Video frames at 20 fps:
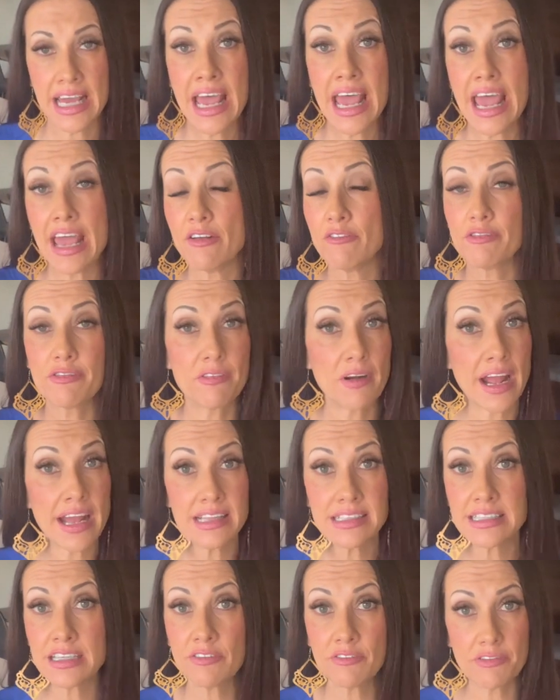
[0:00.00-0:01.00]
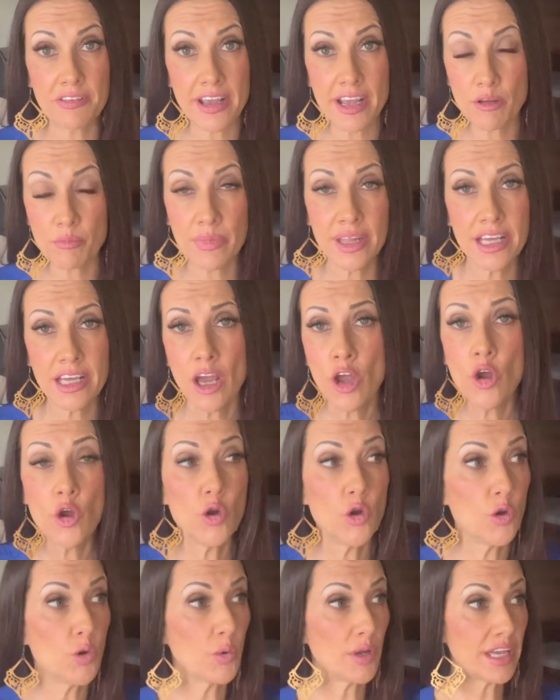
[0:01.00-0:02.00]
And friends and family
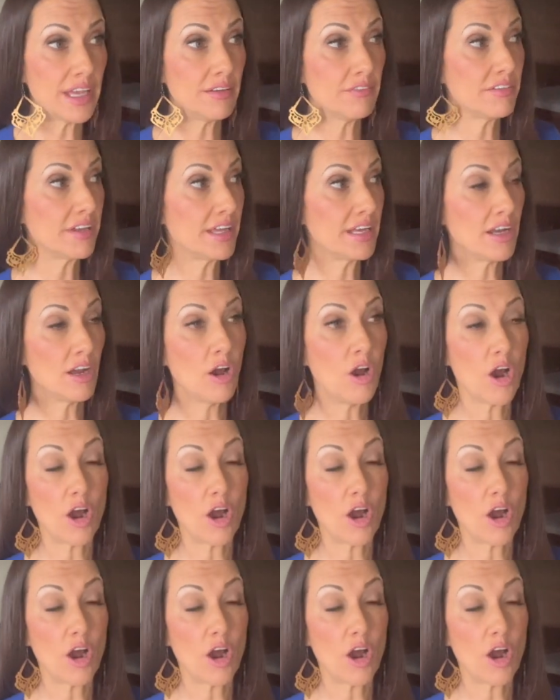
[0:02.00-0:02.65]
who even